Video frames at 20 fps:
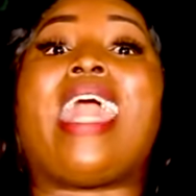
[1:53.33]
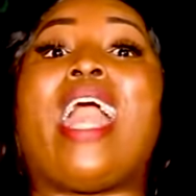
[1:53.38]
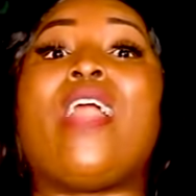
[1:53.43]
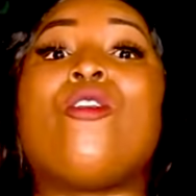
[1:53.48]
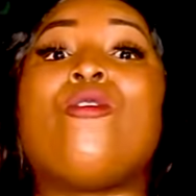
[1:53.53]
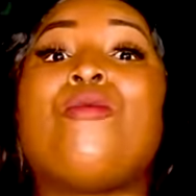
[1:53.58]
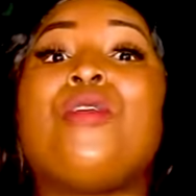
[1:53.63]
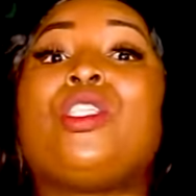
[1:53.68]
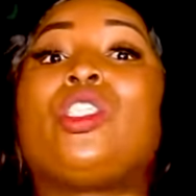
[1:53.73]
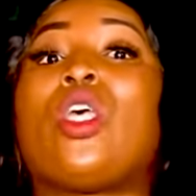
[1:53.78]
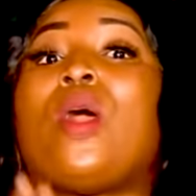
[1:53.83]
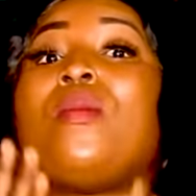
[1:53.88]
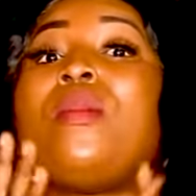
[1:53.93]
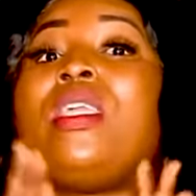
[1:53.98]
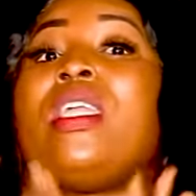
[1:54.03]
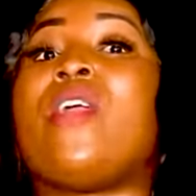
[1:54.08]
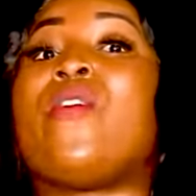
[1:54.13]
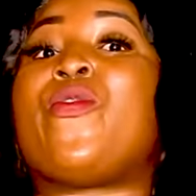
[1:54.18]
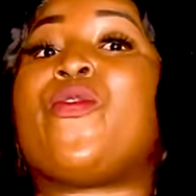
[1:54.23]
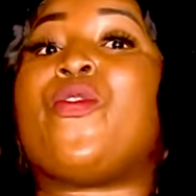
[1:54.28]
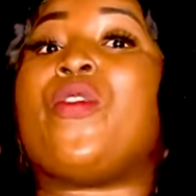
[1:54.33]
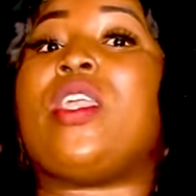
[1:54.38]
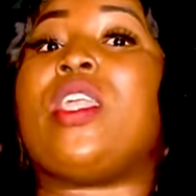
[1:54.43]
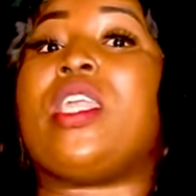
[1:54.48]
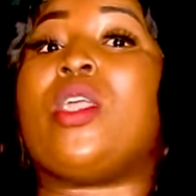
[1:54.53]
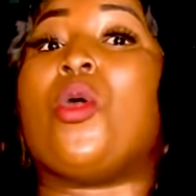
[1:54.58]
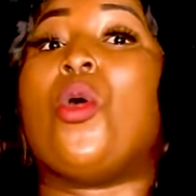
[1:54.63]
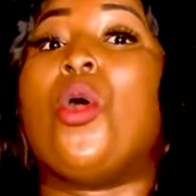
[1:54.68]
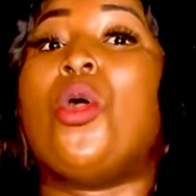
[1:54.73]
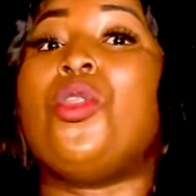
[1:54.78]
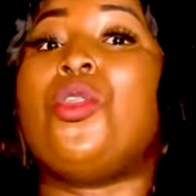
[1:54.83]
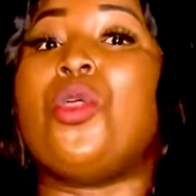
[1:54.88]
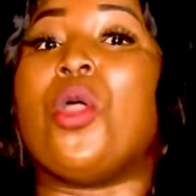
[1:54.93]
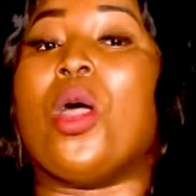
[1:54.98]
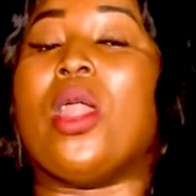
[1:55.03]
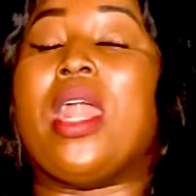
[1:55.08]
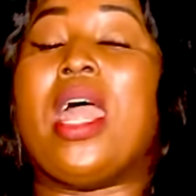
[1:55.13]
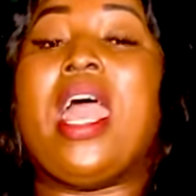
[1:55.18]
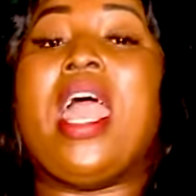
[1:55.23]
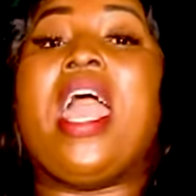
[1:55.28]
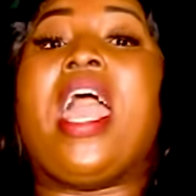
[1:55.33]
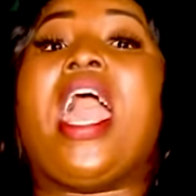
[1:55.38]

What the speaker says: And bishop the free onion